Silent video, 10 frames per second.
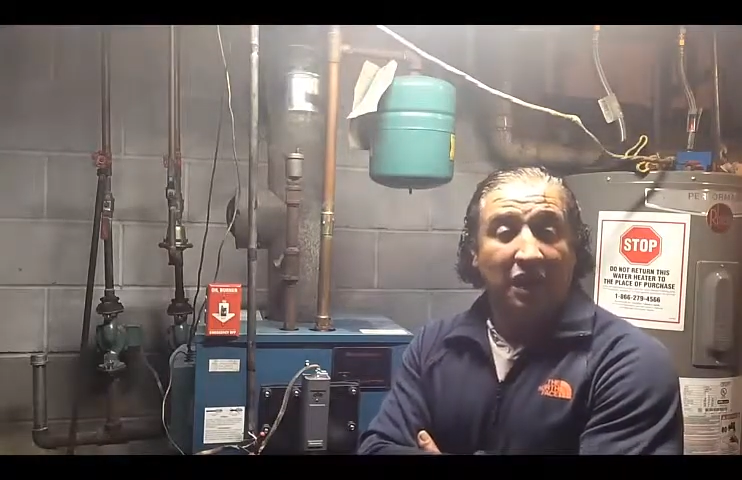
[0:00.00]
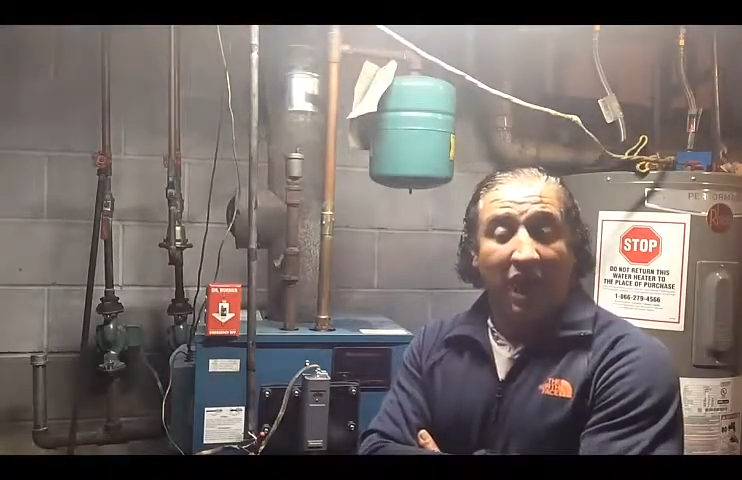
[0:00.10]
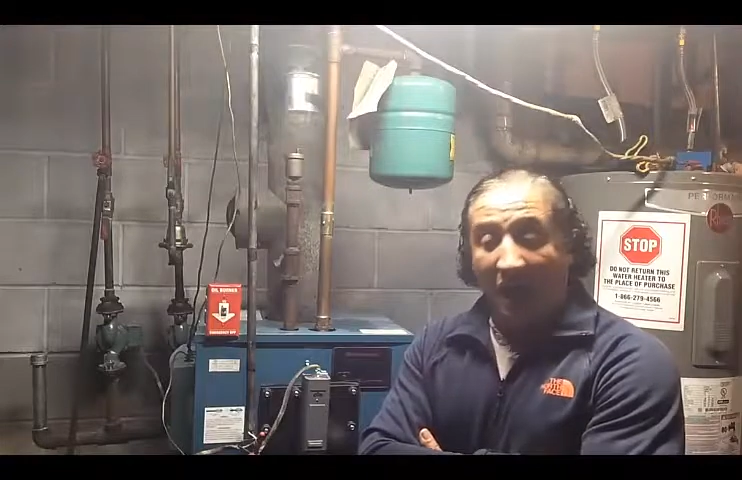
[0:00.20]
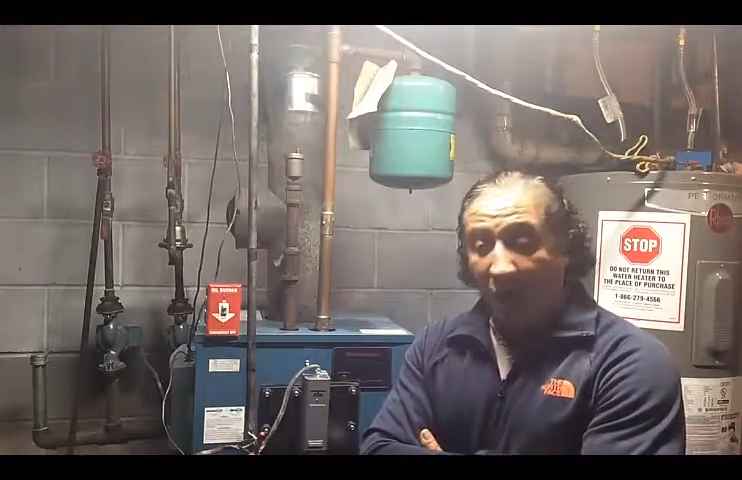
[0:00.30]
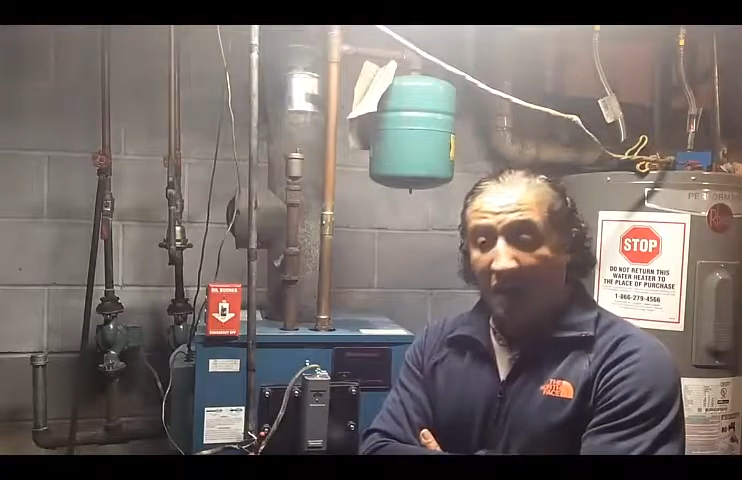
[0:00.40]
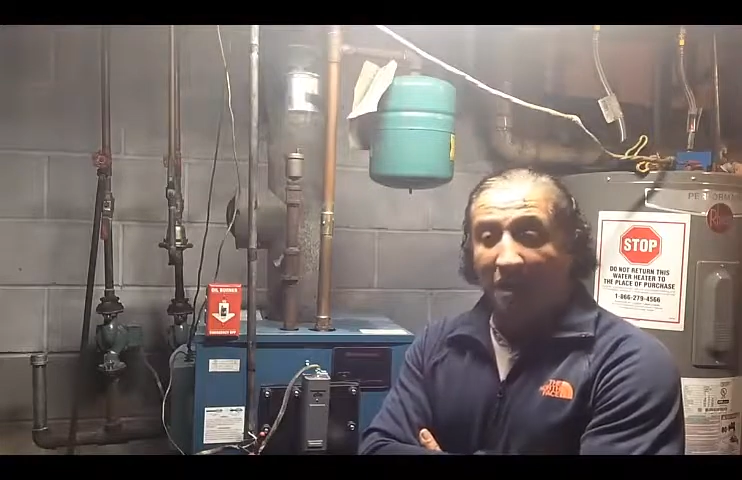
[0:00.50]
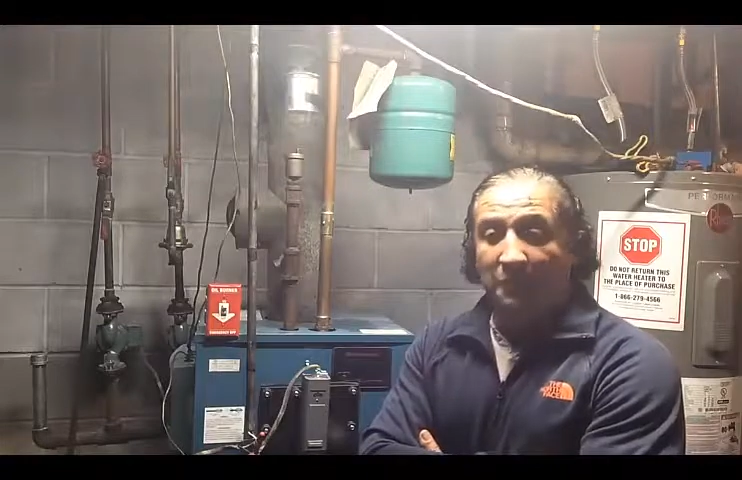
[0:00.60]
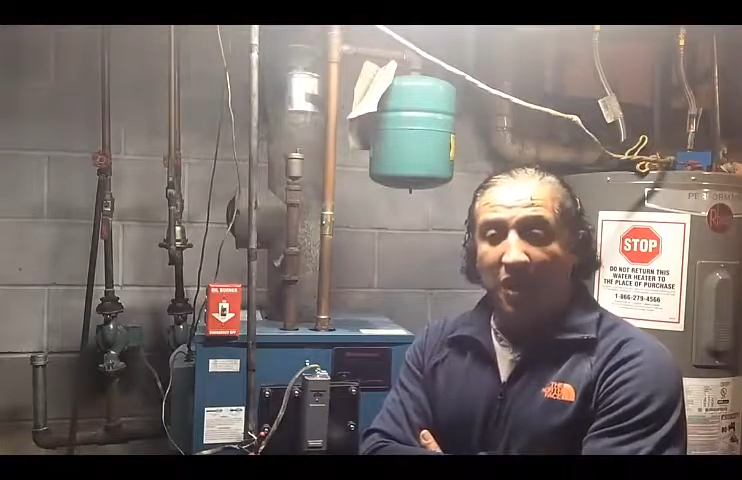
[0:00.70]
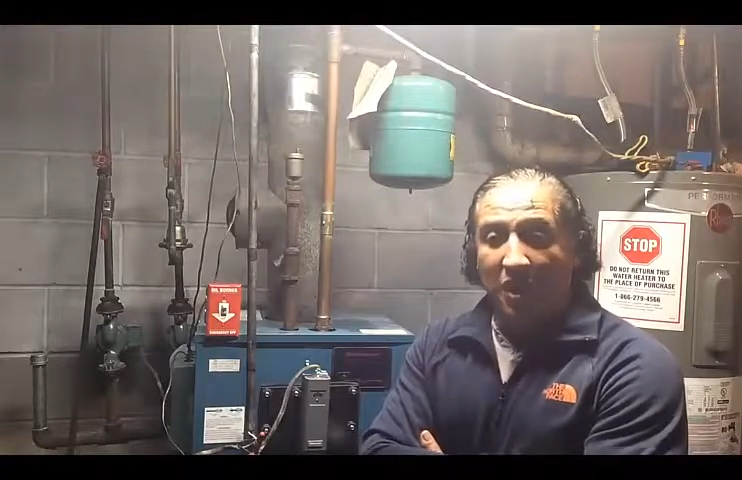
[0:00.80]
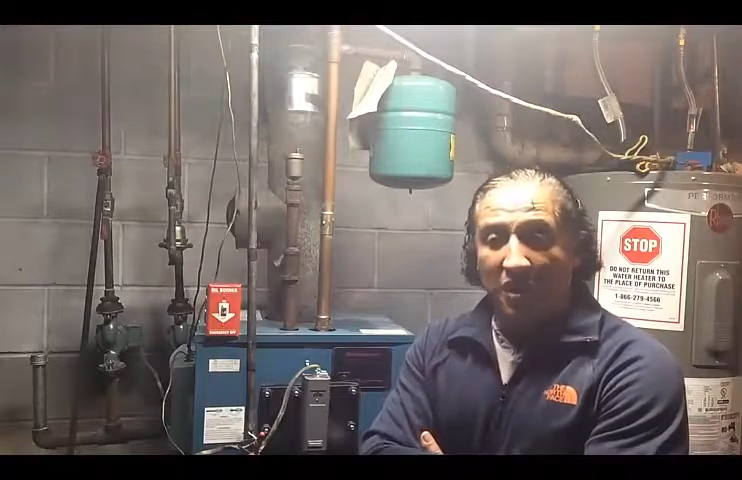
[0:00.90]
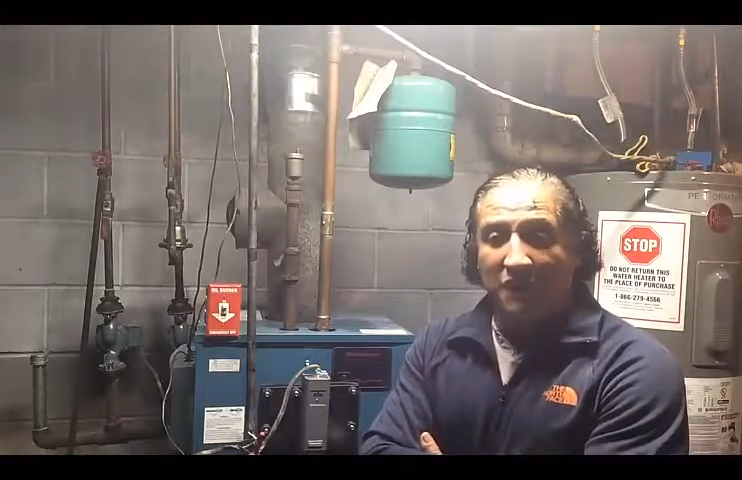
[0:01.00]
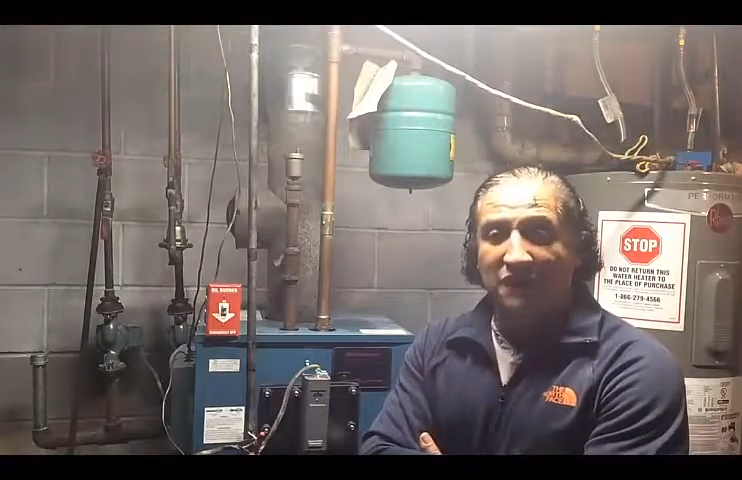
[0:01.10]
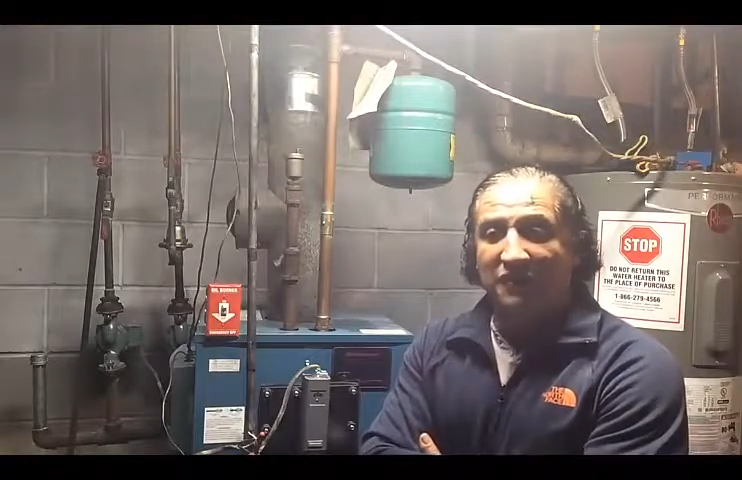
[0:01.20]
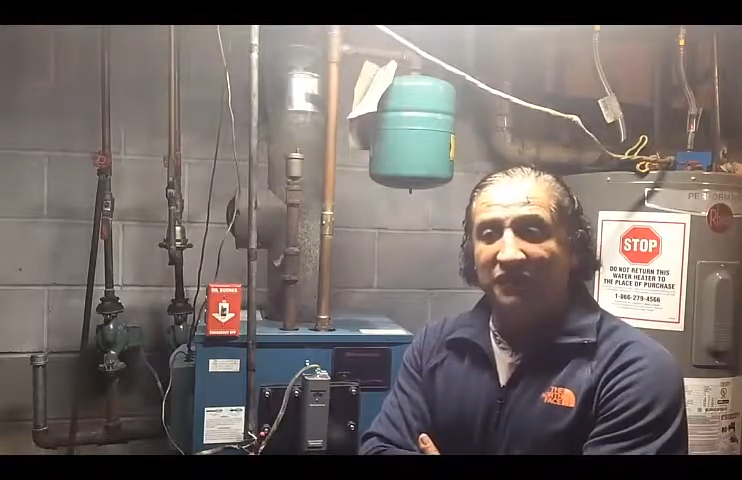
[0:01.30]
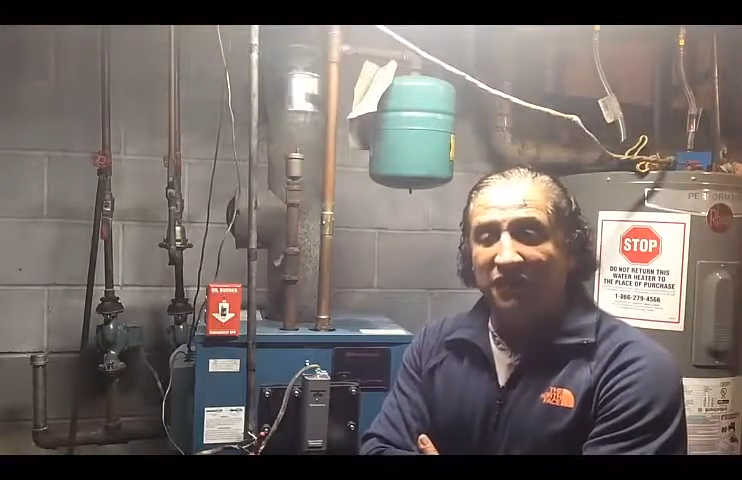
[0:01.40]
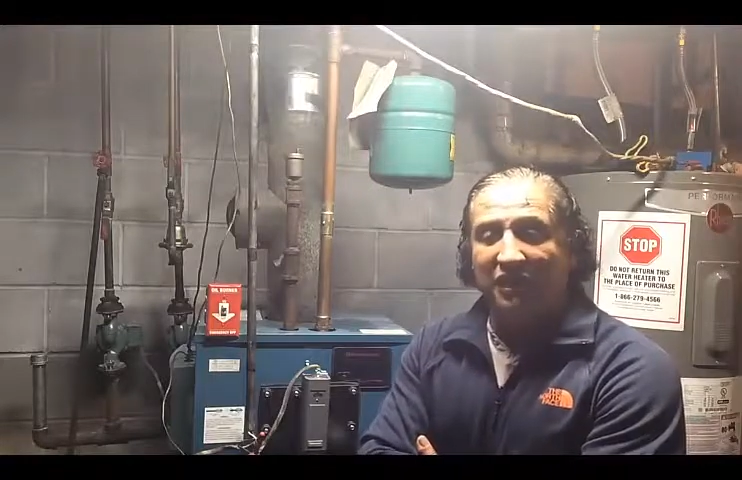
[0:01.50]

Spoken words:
I wake up every